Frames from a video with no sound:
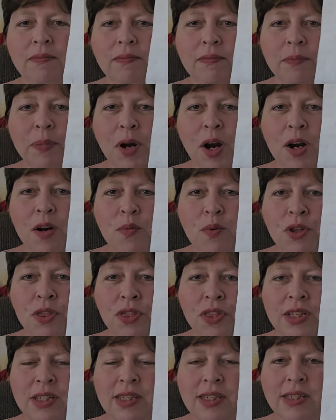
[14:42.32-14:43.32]
part with
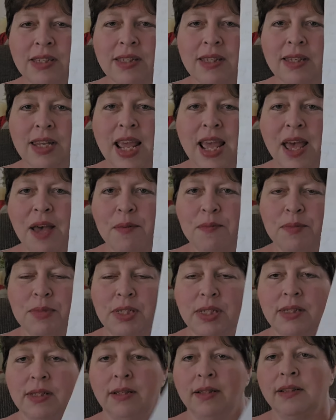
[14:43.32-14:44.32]
the
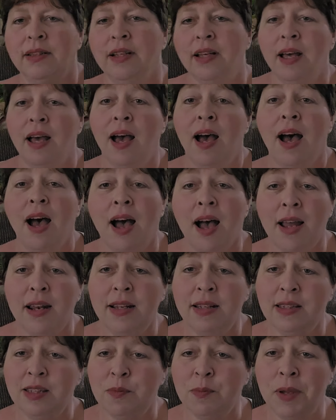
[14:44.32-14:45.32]
stems,
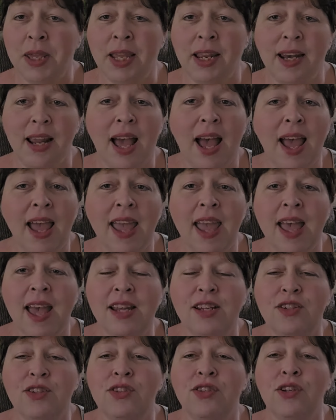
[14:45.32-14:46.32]
honest to Pete,
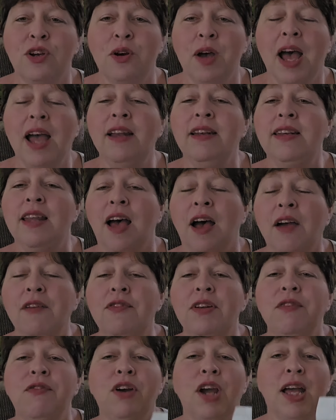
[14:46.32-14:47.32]
I've
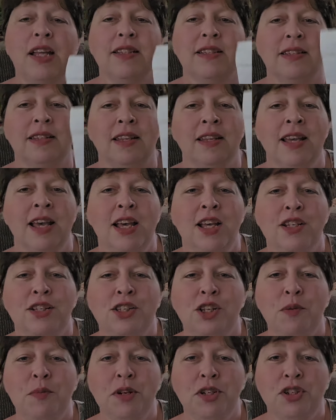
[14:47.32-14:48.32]
never had
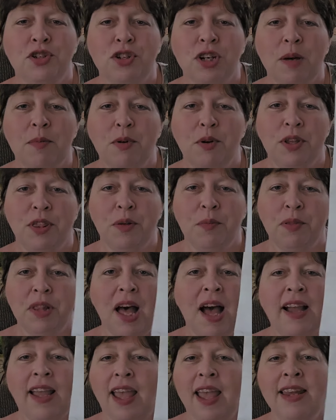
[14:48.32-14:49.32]
so much trouble with a
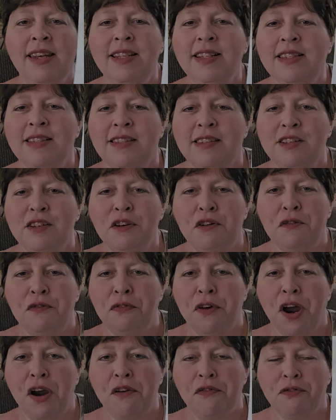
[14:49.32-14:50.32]
block, and it's still
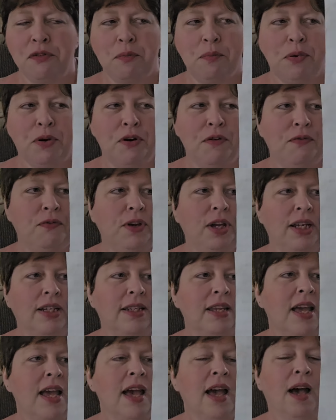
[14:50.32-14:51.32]
far from
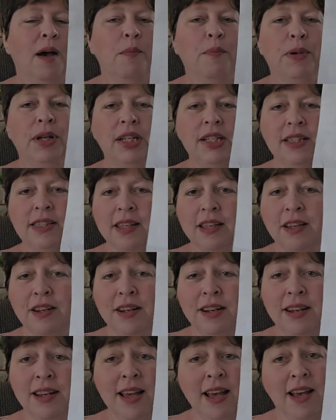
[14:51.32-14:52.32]
perfect, but it's good
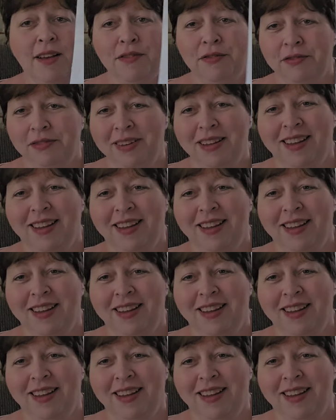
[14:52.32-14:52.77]
enough.